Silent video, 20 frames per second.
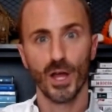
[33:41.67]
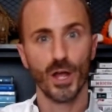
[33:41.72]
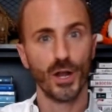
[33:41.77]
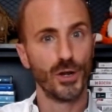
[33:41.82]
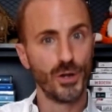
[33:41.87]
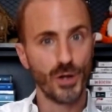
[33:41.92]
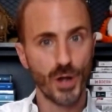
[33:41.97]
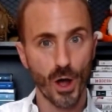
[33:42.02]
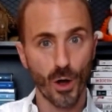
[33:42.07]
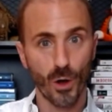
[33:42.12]

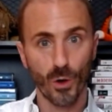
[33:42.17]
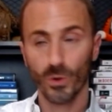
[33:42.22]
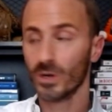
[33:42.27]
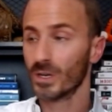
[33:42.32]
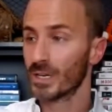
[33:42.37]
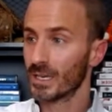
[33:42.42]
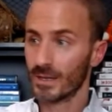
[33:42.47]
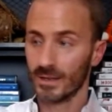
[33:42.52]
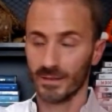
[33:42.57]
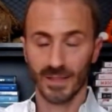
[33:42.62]

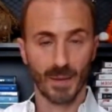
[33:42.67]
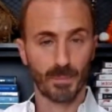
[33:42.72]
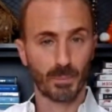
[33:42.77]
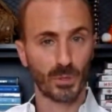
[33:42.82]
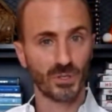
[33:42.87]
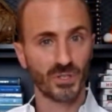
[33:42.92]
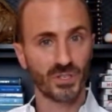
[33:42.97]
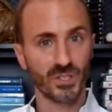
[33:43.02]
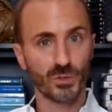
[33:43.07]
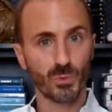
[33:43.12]
no, that
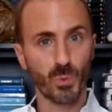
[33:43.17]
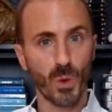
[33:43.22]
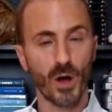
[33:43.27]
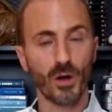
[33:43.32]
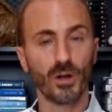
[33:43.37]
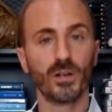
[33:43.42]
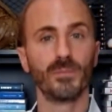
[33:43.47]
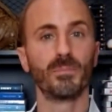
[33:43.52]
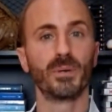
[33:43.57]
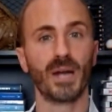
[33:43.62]
person's
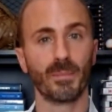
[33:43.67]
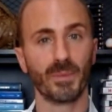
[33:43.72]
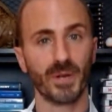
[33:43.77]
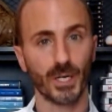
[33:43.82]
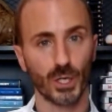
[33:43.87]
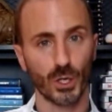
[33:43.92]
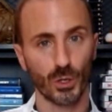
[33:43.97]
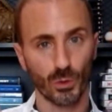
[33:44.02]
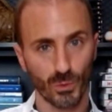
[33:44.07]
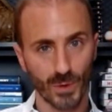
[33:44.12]
welcome, but I'm
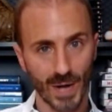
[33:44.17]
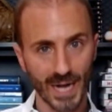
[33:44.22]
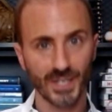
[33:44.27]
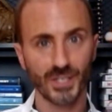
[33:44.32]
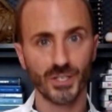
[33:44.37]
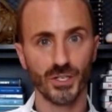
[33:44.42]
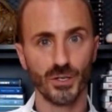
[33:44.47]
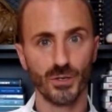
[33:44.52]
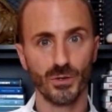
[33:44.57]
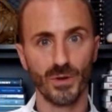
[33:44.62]
going to
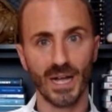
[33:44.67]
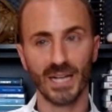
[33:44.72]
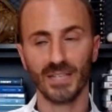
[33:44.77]
correct you.